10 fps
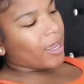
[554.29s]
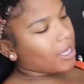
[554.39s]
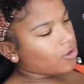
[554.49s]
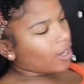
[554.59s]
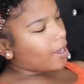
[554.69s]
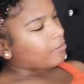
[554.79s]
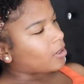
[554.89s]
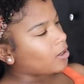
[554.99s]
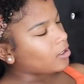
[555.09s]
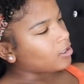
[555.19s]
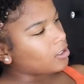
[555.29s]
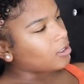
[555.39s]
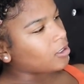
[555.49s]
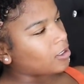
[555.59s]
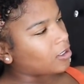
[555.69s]
Babe, you got
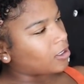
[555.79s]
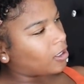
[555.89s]
money.